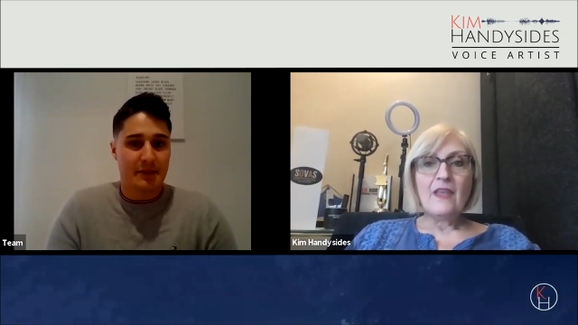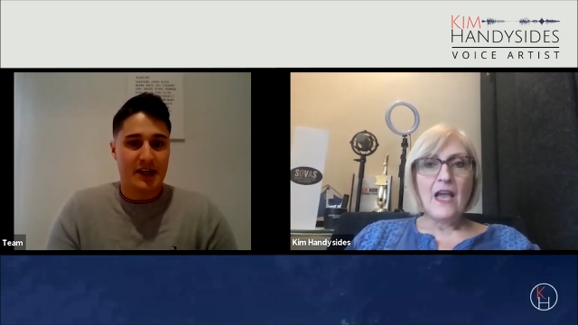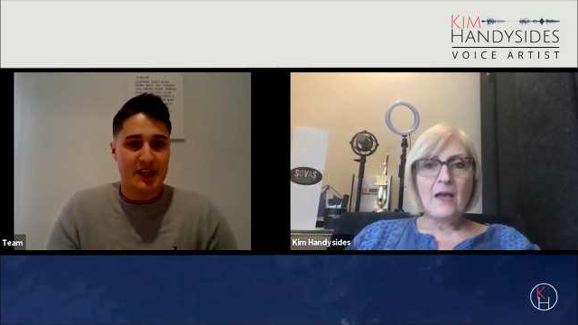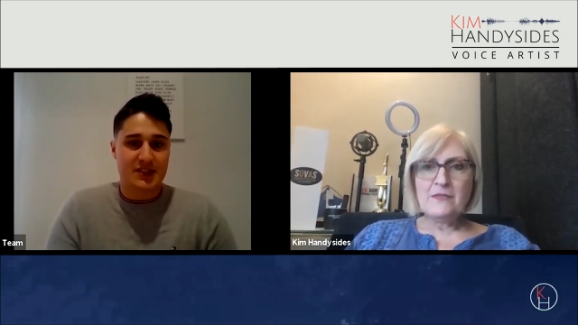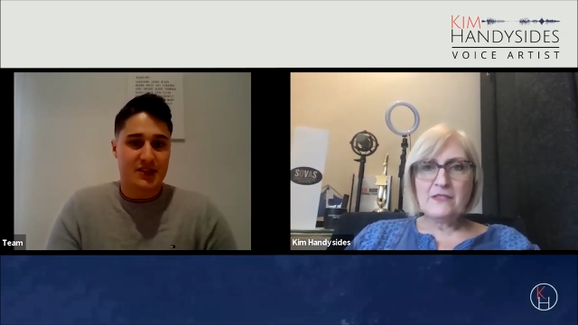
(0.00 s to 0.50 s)

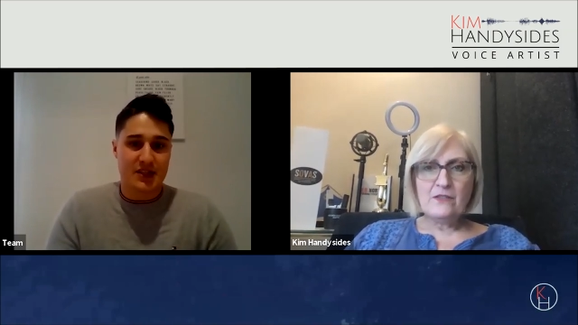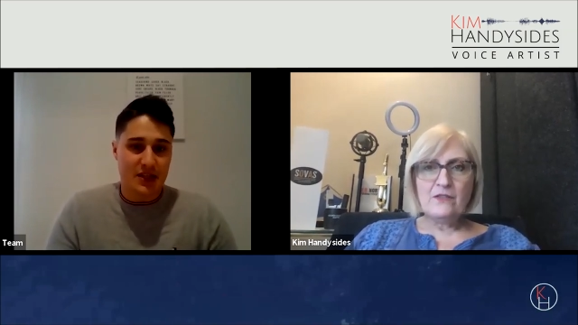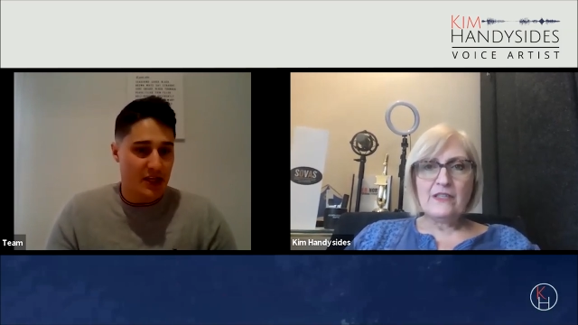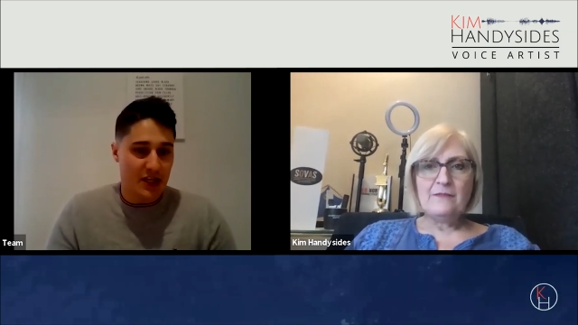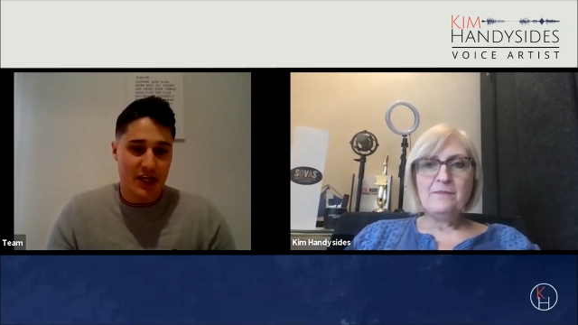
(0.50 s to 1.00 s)
Speaker 1: I mean,
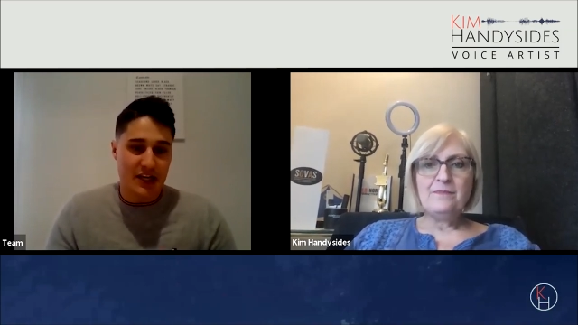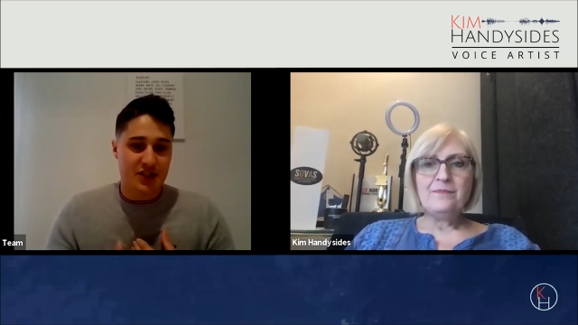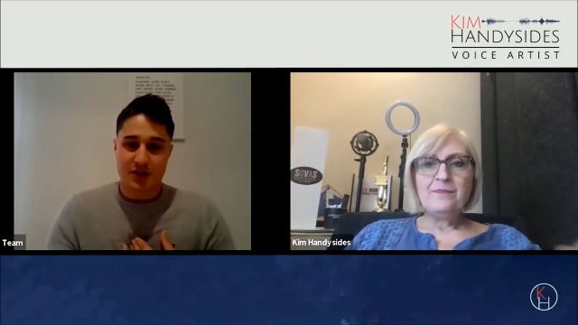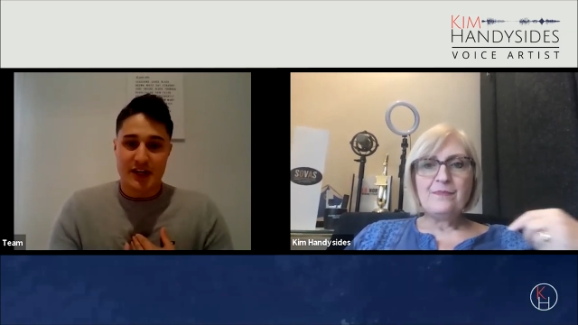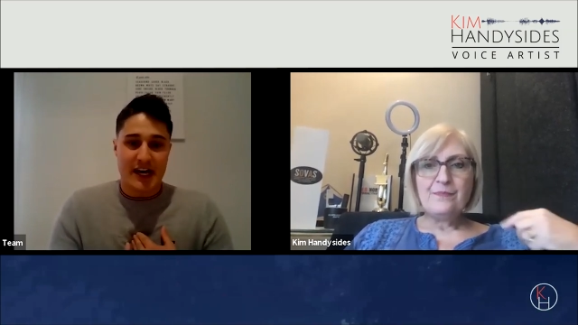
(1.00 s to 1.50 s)
it's,
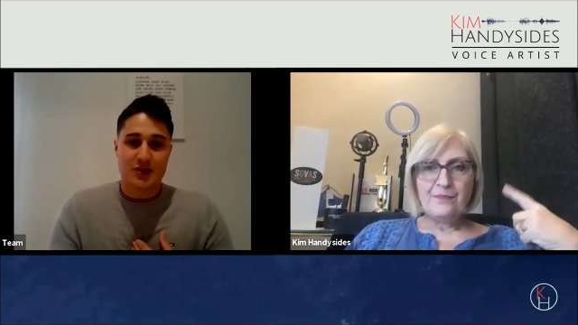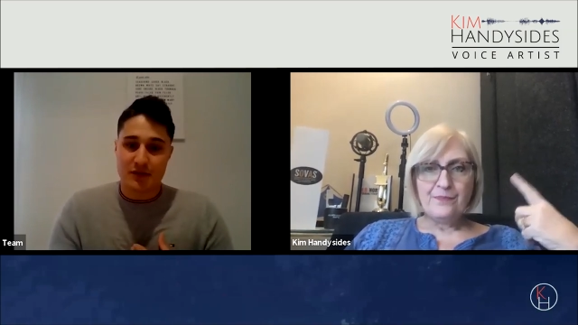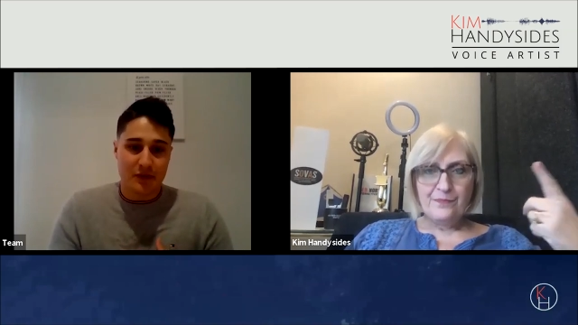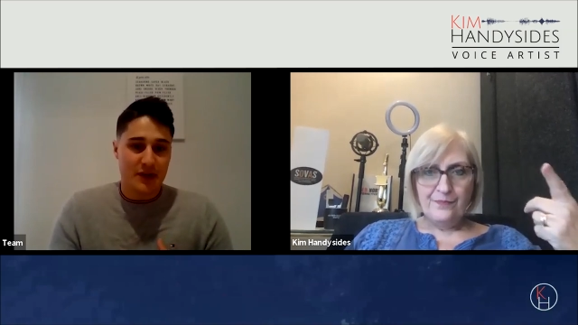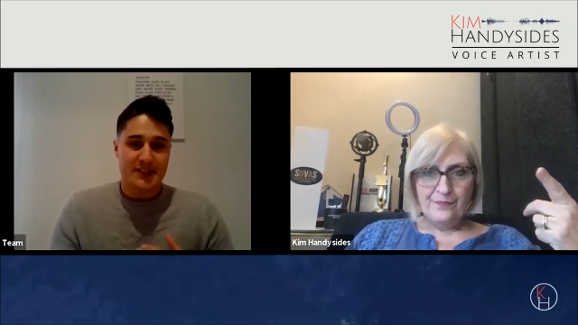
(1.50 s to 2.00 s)
it's your
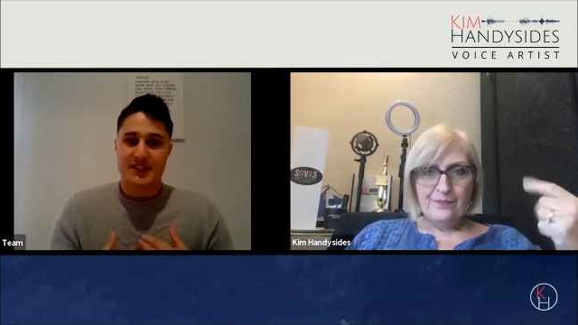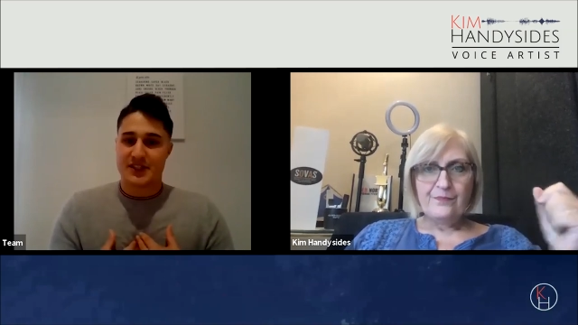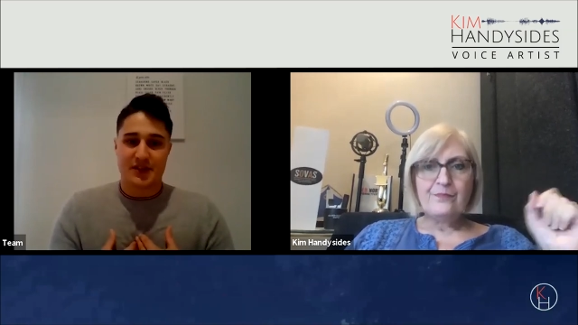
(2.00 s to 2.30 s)
natural voice.